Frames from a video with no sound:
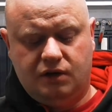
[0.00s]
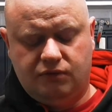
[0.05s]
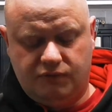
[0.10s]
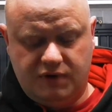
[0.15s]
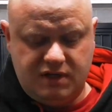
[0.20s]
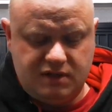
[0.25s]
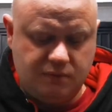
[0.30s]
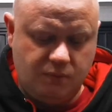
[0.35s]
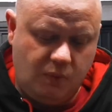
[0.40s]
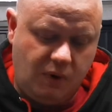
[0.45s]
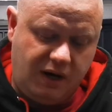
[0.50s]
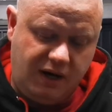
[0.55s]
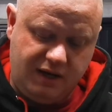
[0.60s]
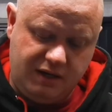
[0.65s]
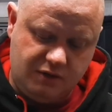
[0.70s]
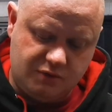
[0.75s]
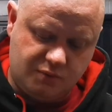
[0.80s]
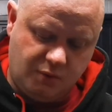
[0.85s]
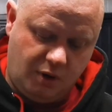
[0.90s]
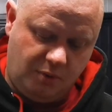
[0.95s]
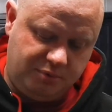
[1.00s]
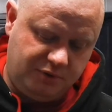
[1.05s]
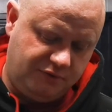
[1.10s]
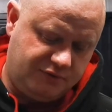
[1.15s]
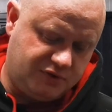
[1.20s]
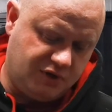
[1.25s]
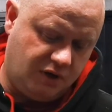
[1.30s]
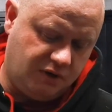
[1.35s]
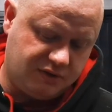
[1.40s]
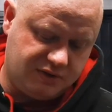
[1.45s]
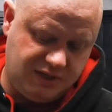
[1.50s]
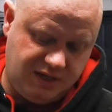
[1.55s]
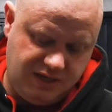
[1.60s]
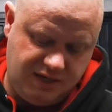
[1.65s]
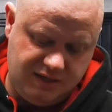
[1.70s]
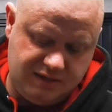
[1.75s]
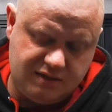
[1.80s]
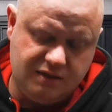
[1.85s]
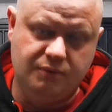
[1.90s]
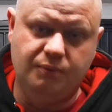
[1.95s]
Reason why I use waterproof socks
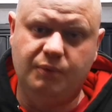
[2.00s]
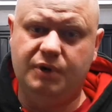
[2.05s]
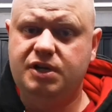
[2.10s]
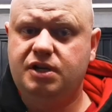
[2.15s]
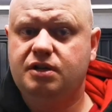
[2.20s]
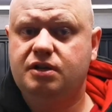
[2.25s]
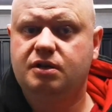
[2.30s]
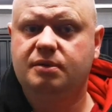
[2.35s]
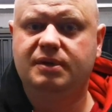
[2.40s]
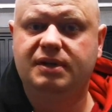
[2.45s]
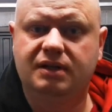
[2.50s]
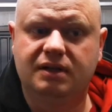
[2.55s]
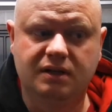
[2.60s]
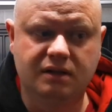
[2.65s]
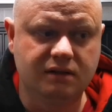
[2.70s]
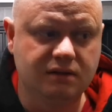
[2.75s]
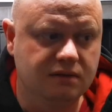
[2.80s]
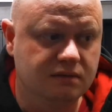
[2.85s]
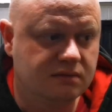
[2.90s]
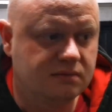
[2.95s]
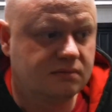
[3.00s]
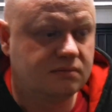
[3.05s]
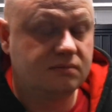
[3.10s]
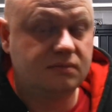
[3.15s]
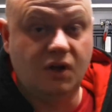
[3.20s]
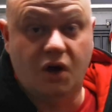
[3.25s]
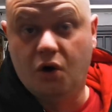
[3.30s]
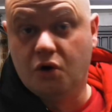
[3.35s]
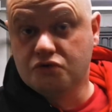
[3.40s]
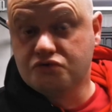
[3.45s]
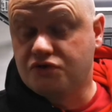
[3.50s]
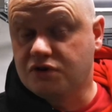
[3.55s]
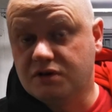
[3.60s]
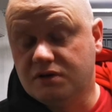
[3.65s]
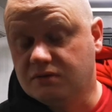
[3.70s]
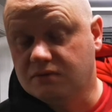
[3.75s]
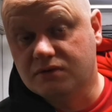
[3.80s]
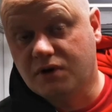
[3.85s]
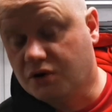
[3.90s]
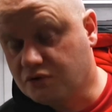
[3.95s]
is when you're doing 100
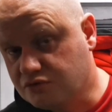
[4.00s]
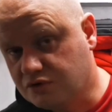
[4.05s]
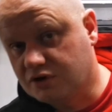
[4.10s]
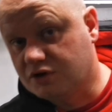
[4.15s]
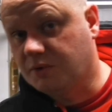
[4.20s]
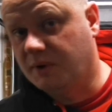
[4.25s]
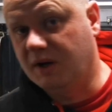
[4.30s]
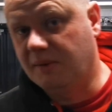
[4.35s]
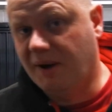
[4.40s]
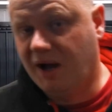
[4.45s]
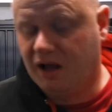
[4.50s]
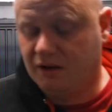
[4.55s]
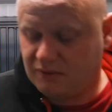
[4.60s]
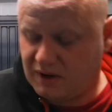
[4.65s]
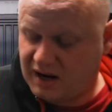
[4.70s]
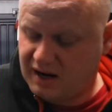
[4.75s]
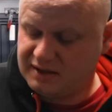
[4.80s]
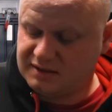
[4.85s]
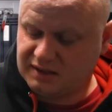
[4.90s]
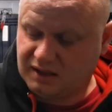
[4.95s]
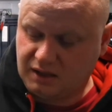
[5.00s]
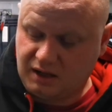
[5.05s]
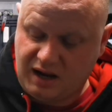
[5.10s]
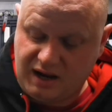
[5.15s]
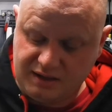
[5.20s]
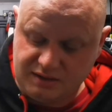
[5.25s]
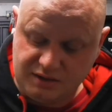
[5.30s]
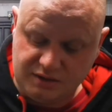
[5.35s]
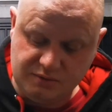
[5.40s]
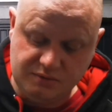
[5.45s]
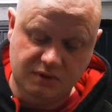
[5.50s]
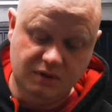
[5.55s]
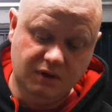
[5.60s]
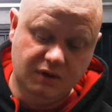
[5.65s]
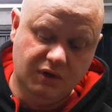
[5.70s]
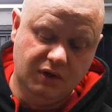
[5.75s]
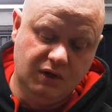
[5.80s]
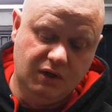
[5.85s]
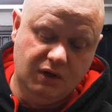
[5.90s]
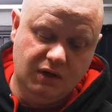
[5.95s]
and 120 mile rides like I do,
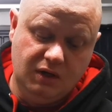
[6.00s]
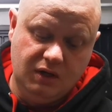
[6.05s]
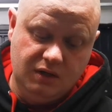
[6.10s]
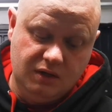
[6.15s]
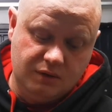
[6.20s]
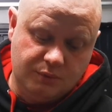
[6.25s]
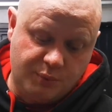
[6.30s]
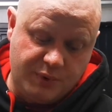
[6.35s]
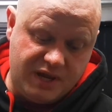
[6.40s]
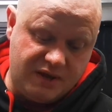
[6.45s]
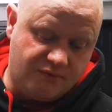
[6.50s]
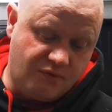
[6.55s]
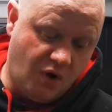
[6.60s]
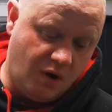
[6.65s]
we've